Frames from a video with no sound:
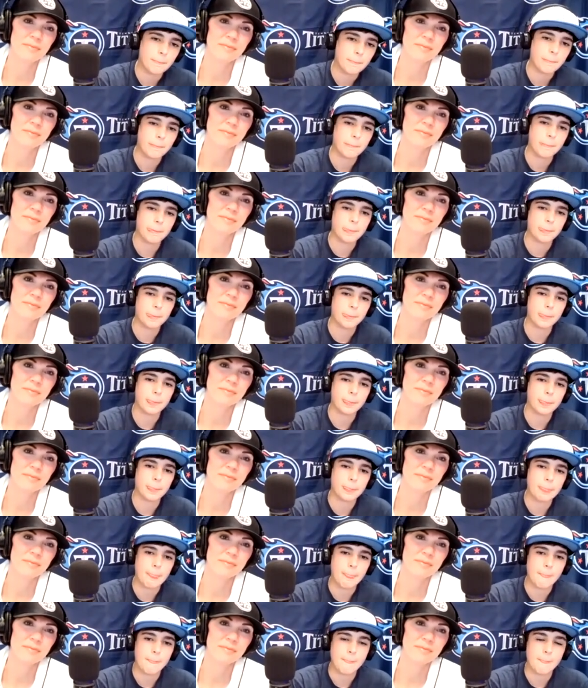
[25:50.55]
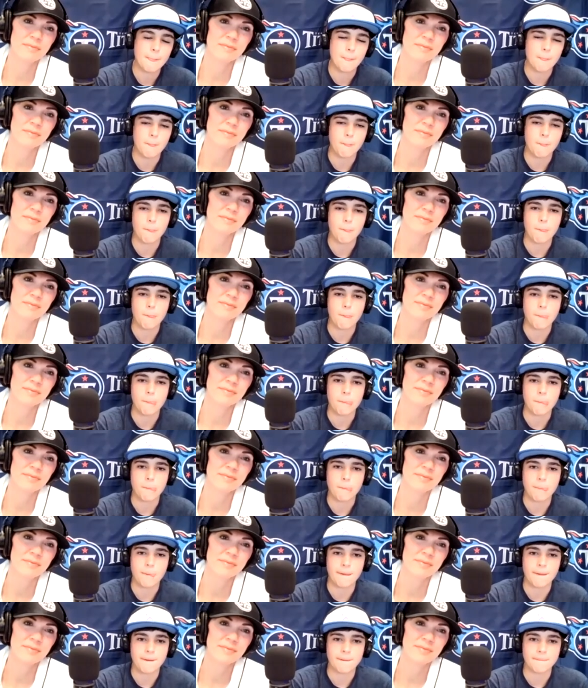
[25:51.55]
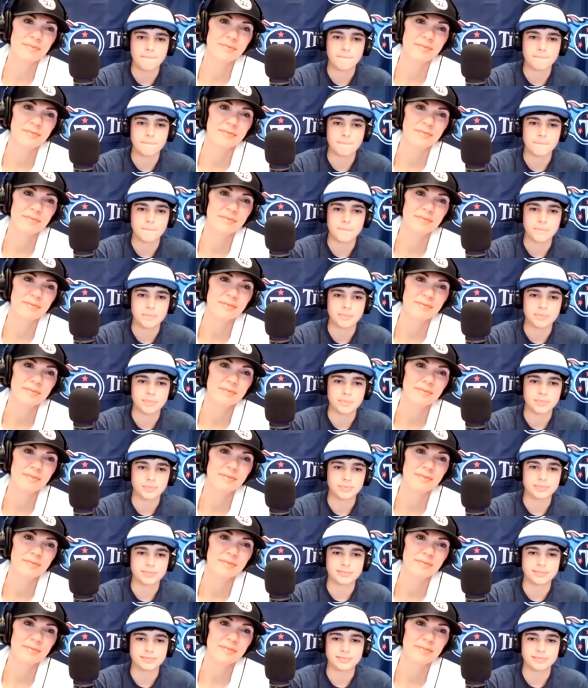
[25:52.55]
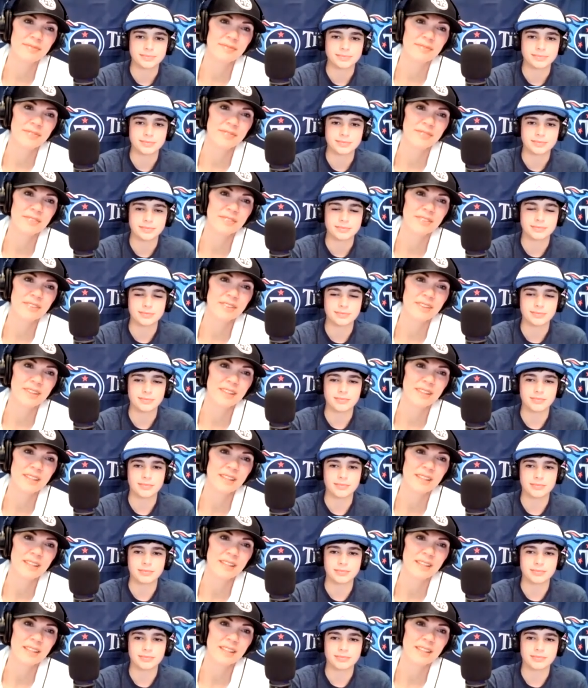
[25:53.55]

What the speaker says: [no speech]